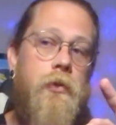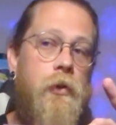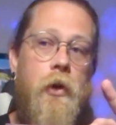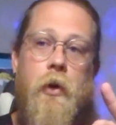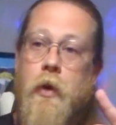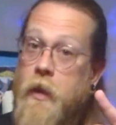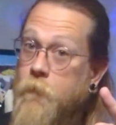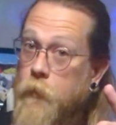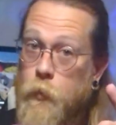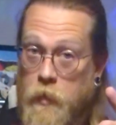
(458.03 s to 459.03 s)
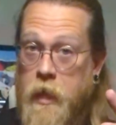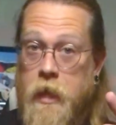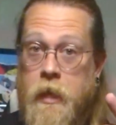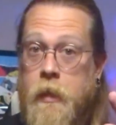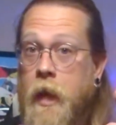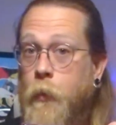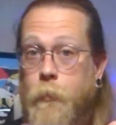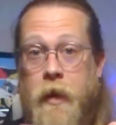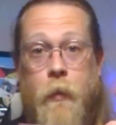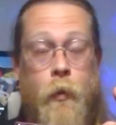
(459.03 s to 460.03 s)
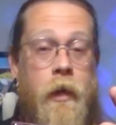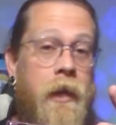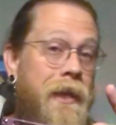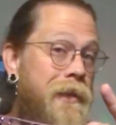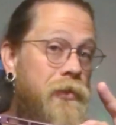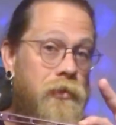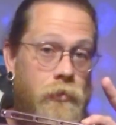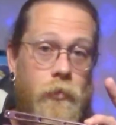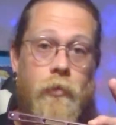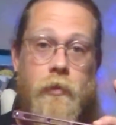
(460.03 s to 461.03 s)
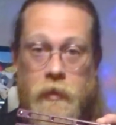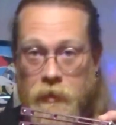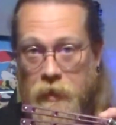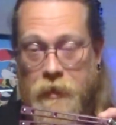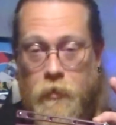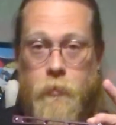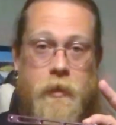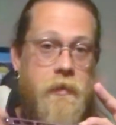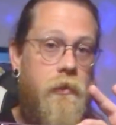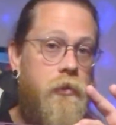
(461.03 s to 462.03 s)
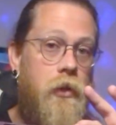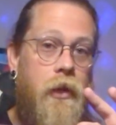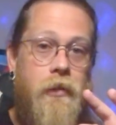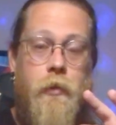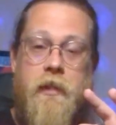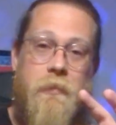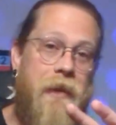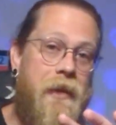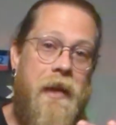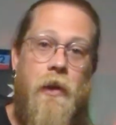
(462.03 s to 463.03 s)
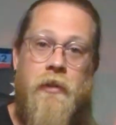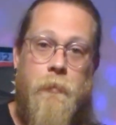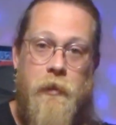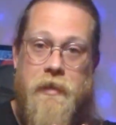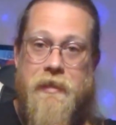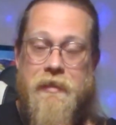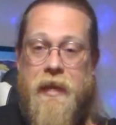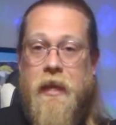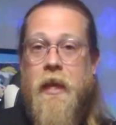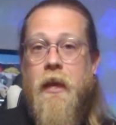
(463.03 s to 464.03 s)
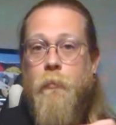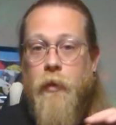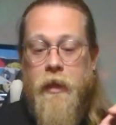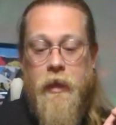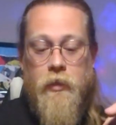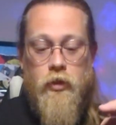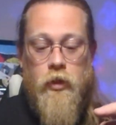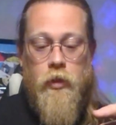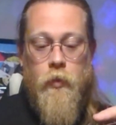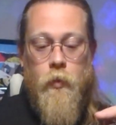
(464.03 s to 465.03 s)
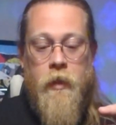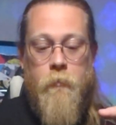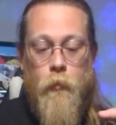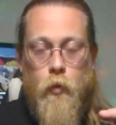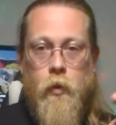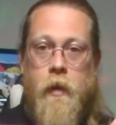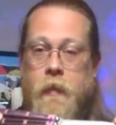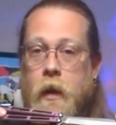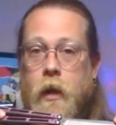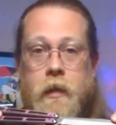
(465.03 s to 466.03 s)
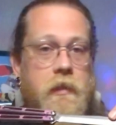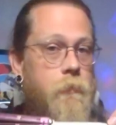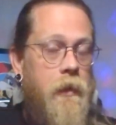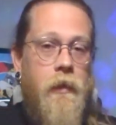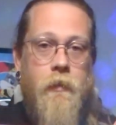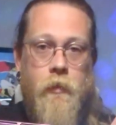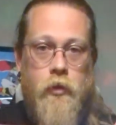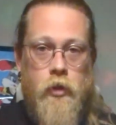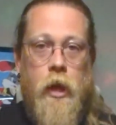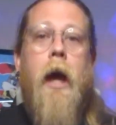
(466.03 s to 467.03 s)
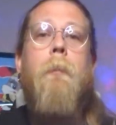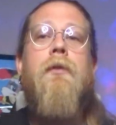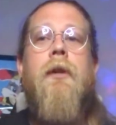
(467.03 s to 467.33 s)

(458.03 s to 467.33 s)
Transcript: So if you can, I would buy one sooner than later because they're starting to expand out into places like Blade HQ and more, and they are expanding their shop.